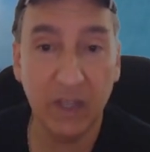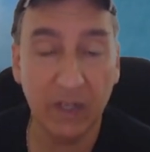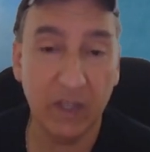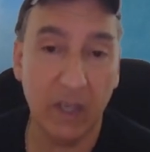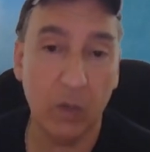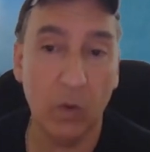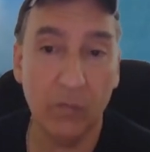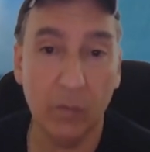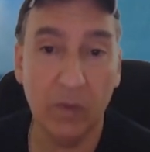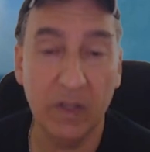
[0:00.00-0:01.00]
get a takeaway
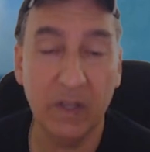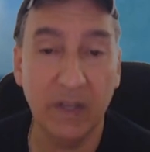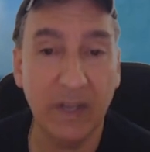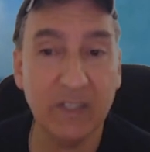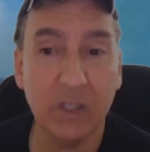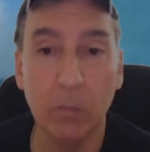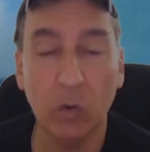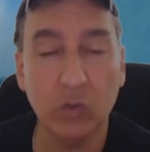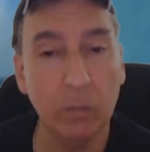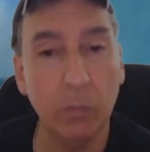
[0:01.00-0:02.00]
from it, and that's the
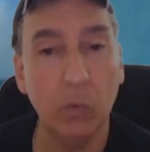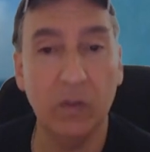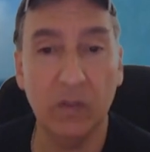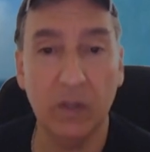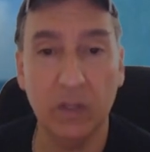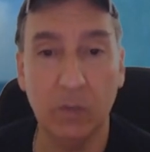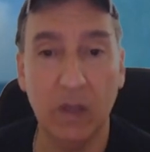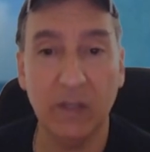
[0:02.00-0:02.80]
most important thing to me.